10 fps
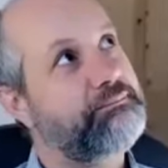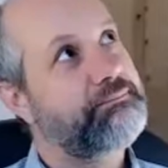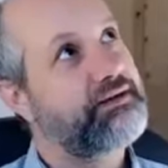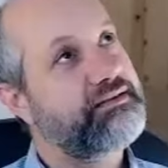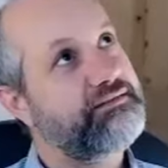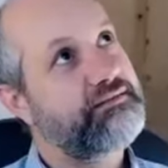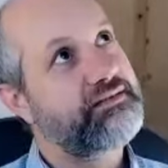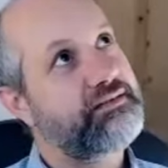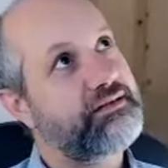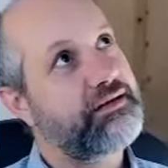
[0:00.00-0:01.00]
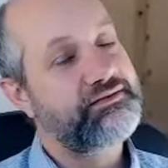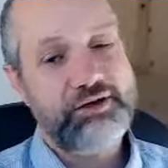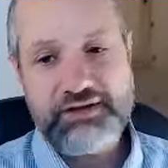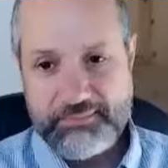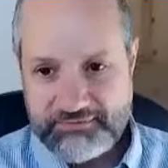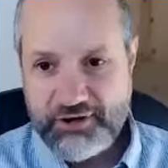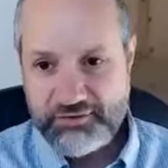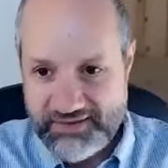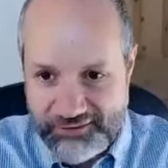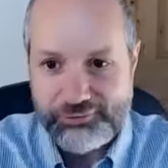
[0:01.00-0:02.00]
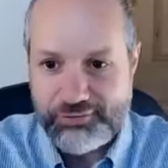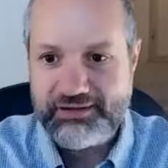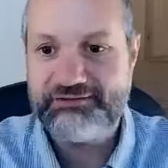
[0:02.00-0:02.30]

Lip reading: but don't get me wrong, they're not all going